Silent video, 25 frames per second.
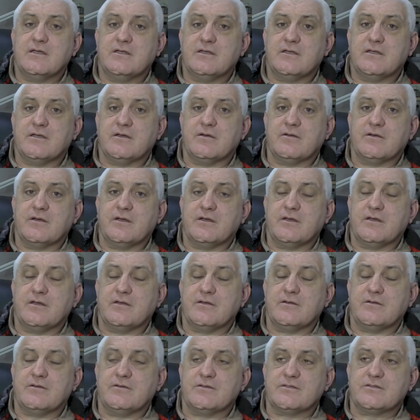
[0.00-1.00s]

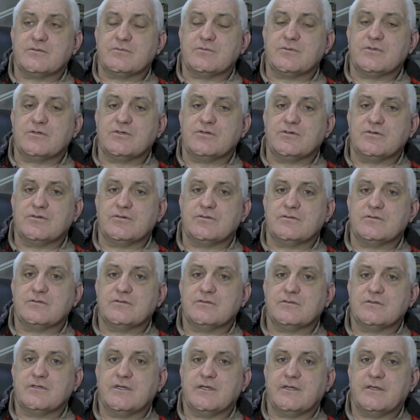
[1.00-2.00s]
There's some good,
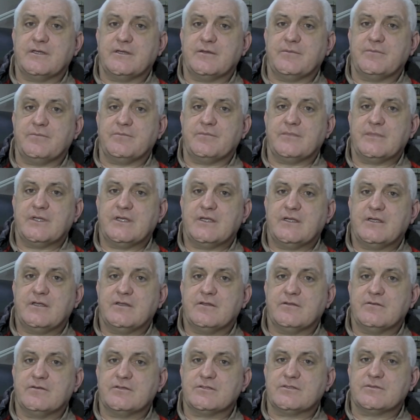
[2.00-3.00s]

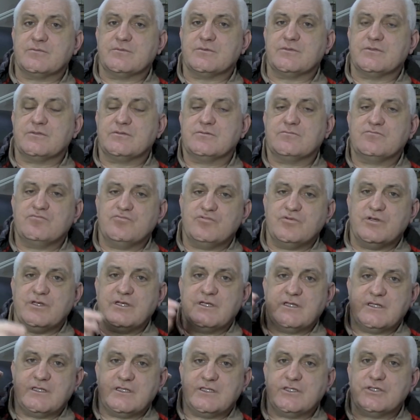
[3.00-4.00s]
there's some
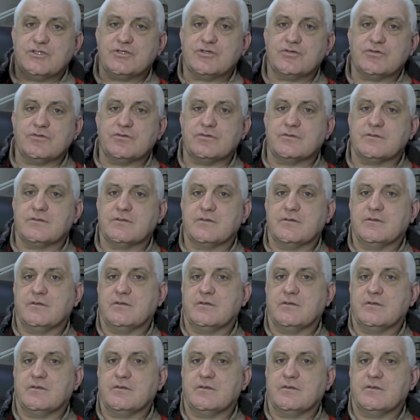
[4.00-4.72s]
really good